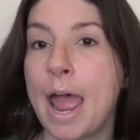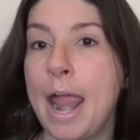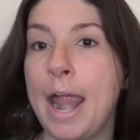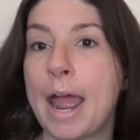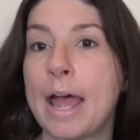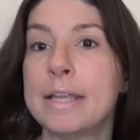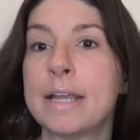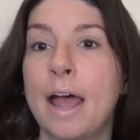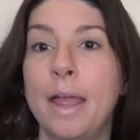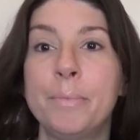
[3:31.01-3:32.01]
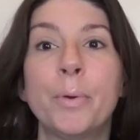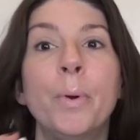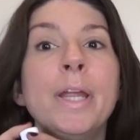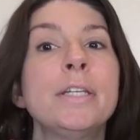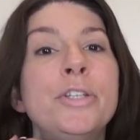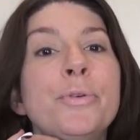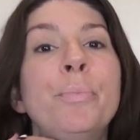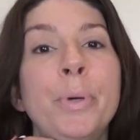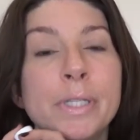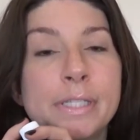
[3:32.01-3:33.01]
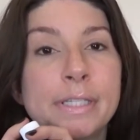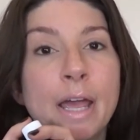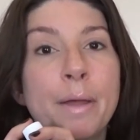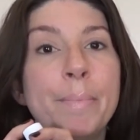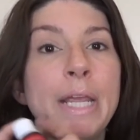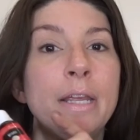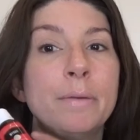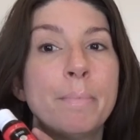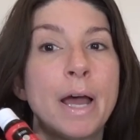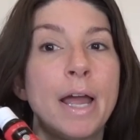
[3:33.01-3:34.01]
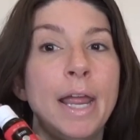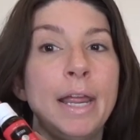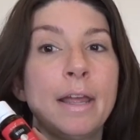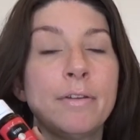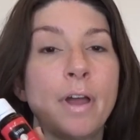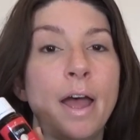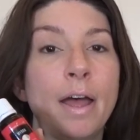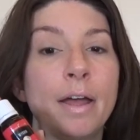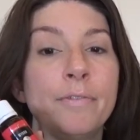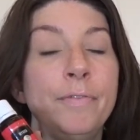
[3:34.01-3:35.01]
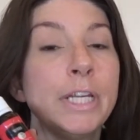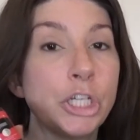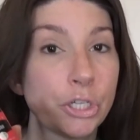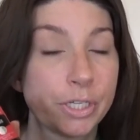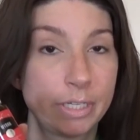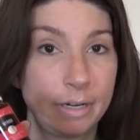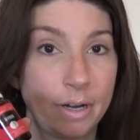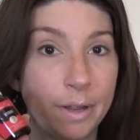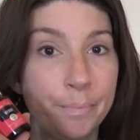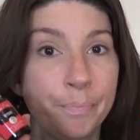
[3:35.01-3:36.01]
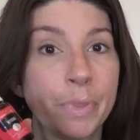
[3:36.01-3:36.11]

And I'm going to put some in my uh, facial serum,